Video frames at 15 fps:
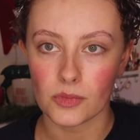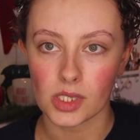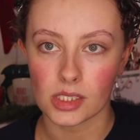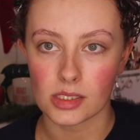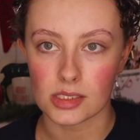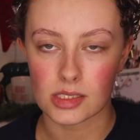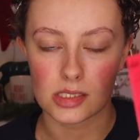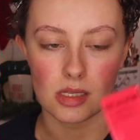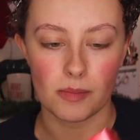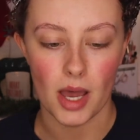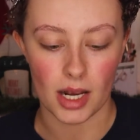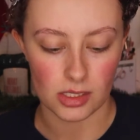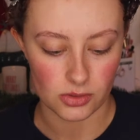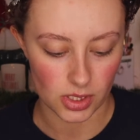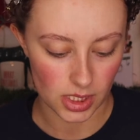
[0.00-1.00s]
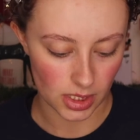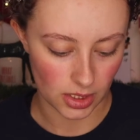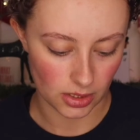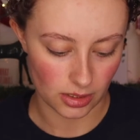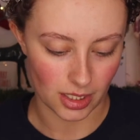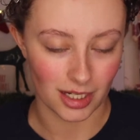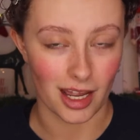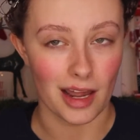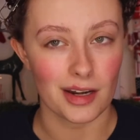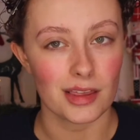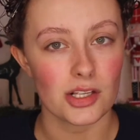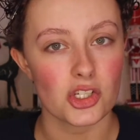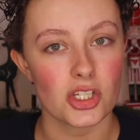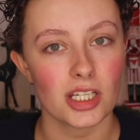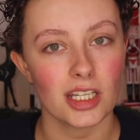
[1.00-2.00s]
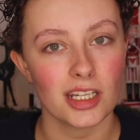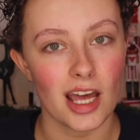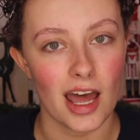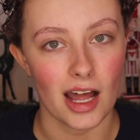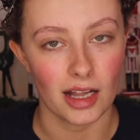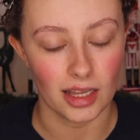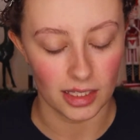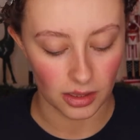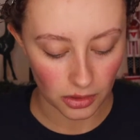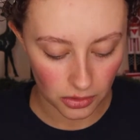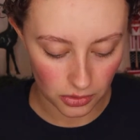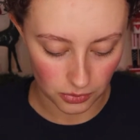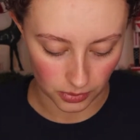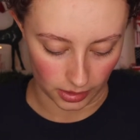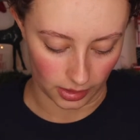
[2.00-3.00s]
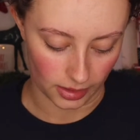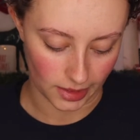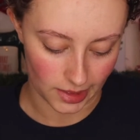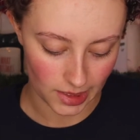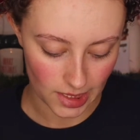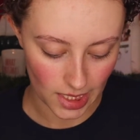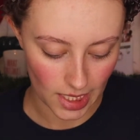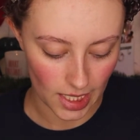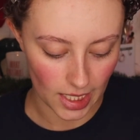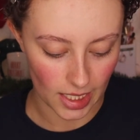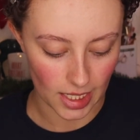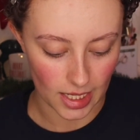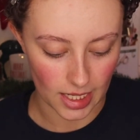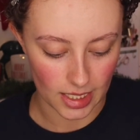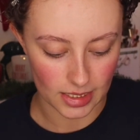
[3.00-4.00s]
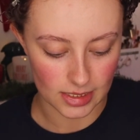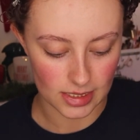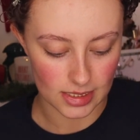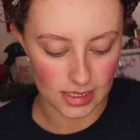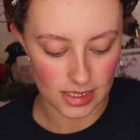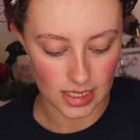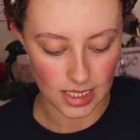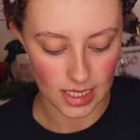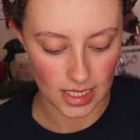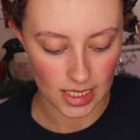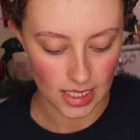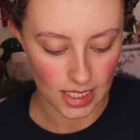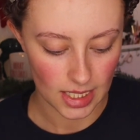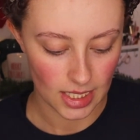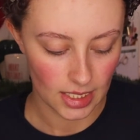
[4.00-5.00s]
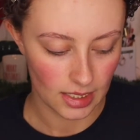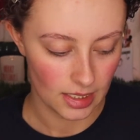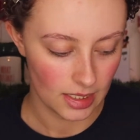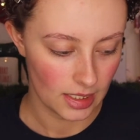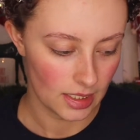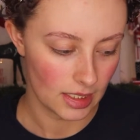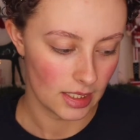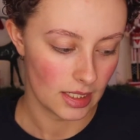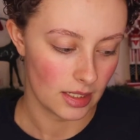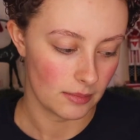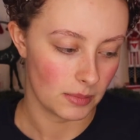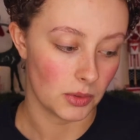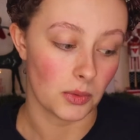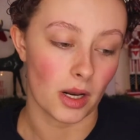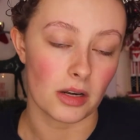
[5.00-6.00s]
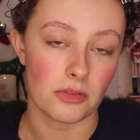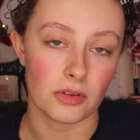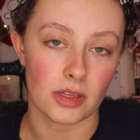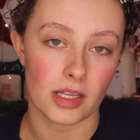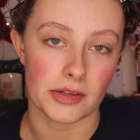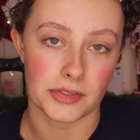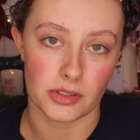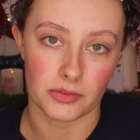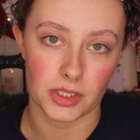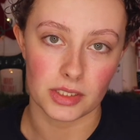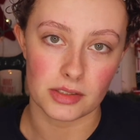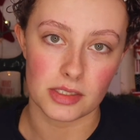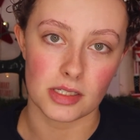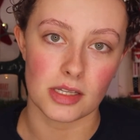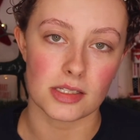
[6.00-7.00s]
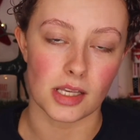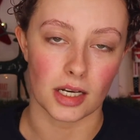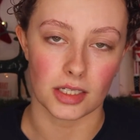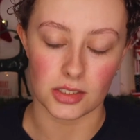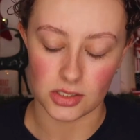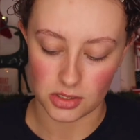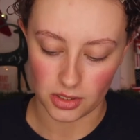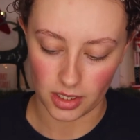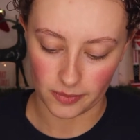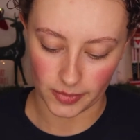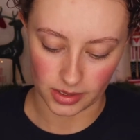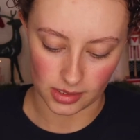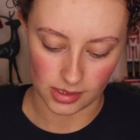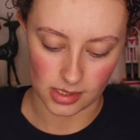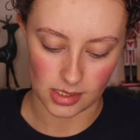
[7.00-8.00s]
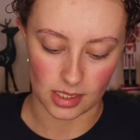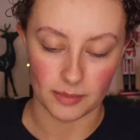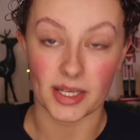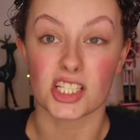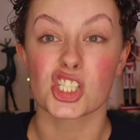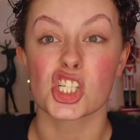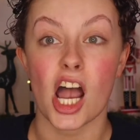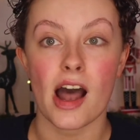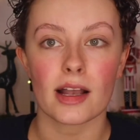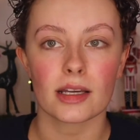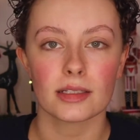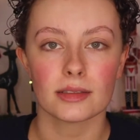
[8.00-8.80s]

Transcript: This is the box right here. I got in the shade LN3, and be ready for this. If you didn't see this on Instagram, like this is gonna be a shock.